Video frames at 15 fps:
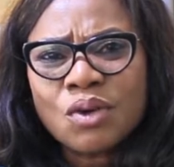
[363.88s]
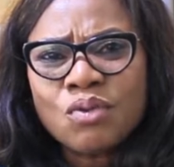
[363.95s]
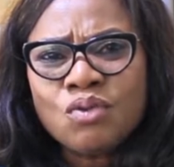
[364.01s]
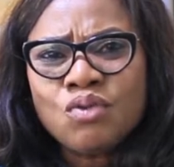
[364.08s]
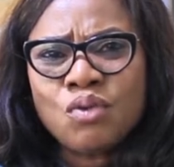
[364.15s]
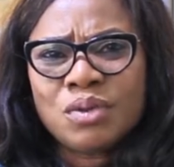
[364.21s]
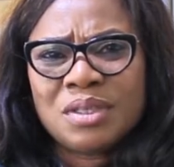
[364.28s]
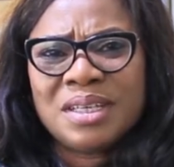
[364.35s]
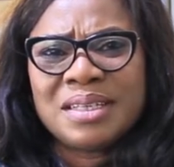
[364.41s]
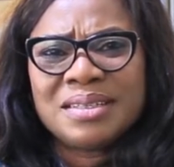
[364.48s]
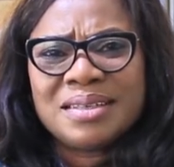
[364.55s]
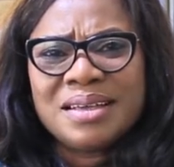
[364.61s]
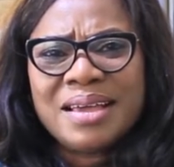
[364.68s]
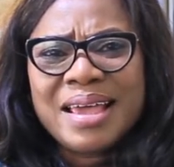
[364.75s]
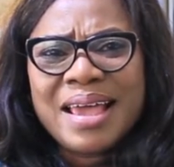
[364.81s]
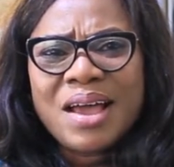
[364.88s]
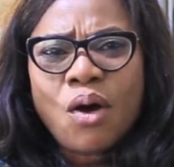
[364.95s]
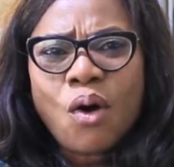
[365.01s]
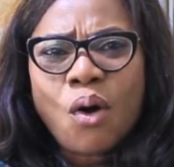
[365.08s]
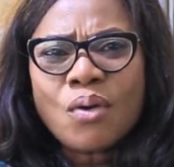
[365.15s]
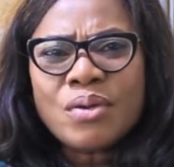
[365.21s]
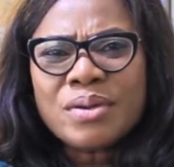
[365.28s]
or notice
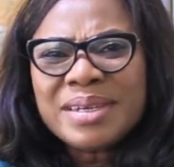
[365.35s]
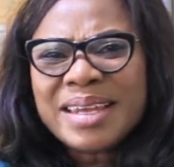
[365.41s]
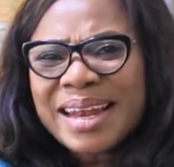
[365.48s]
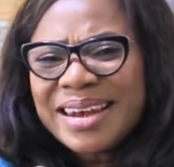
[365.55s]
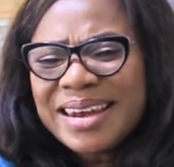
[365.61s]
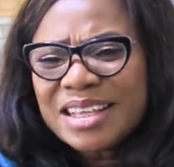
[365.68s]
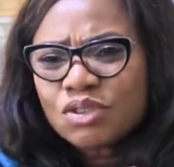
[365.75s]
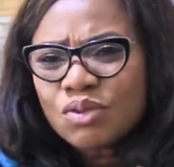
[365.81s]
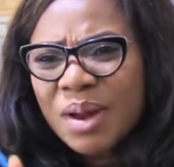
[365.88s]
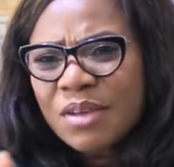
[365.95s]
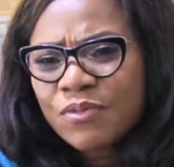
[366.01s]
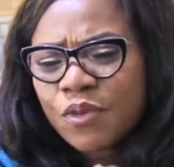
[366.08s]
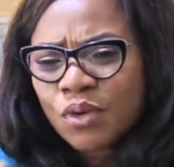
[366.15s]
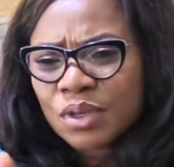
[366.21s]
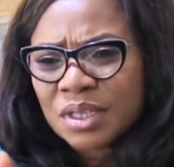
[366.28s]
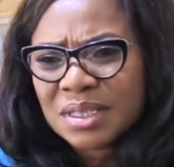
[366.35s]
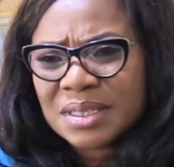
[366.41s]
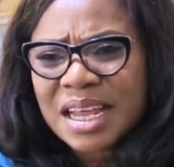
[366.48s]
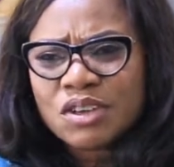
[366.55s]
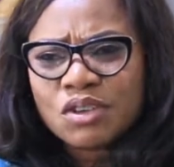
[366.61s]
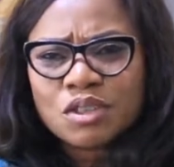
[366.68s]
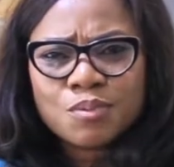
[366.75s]
the little efforts
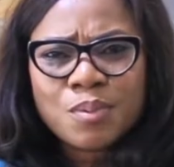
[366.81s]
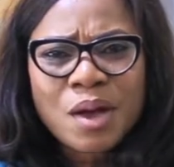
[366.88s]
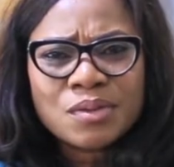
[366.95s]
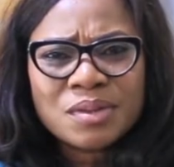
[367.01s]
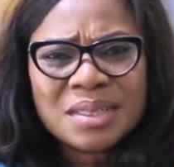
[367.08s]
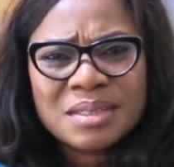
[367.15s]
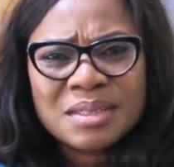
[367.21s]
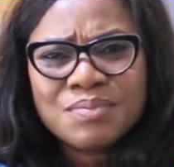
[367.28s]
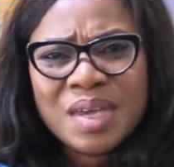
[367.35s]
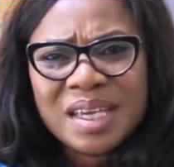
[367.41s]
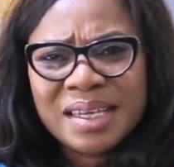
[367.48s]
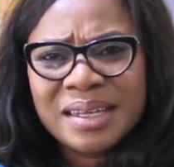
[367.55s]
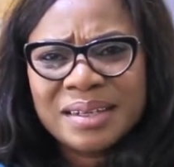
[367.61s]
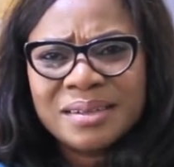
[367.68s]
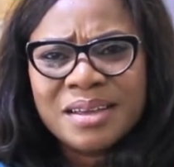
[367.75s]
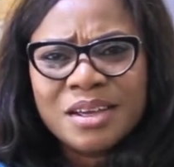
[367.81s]
that your spouse is making